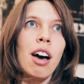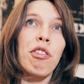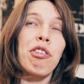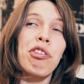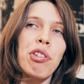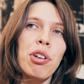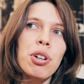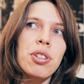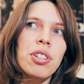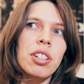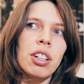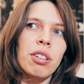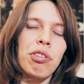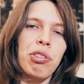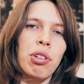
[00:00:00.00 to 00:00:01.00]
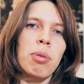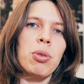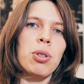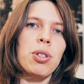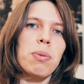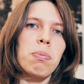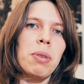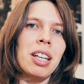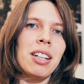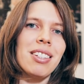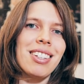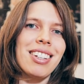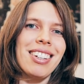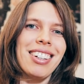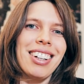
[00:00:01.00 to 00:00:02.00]
first and foremost
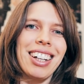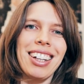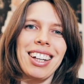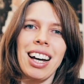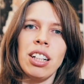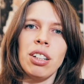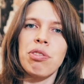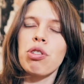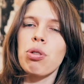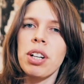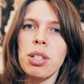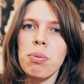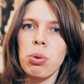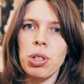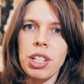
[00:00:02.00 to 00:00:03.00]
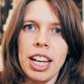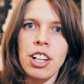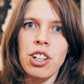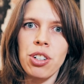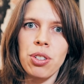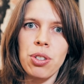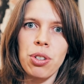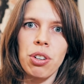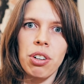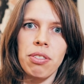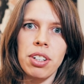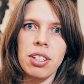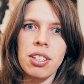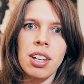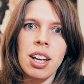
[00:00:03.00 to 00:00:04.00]
means a kind of transportation
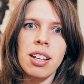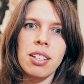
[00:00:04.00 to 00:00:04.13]
service.